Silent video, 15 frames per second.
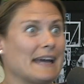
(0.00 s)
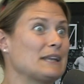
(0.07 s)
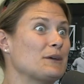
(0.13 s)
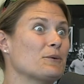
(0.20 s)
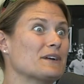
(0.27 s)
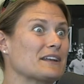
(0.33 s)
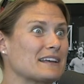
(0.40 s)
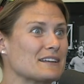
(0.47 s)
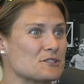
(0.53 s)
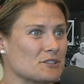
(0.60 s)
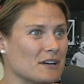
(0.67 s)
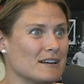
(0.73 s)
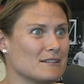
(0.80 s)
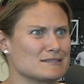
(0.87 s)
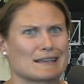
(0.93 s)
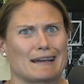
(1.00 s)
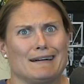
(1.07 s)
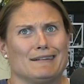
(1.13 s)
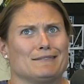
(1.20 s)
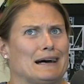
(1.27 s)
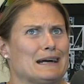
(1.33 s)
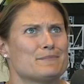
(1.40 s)
anyone can try i was like
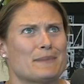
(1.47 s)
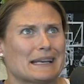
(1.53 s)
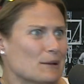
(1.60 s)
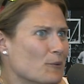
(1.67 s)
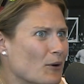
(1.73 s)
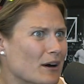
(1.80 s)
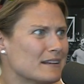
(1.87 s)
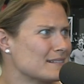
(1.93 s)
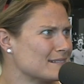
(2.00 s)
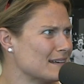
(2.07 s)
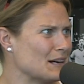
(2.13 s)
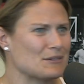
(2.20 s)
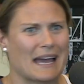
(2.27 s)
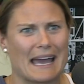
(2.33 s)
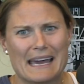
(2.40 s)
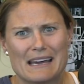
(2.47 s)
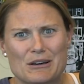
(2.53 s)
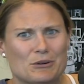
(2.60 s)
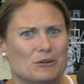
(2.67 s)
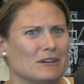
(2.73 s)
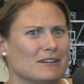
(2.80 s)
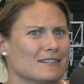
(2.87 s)
oh i'm anyone yeah. okay
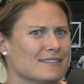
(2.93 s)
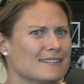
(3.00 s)
cool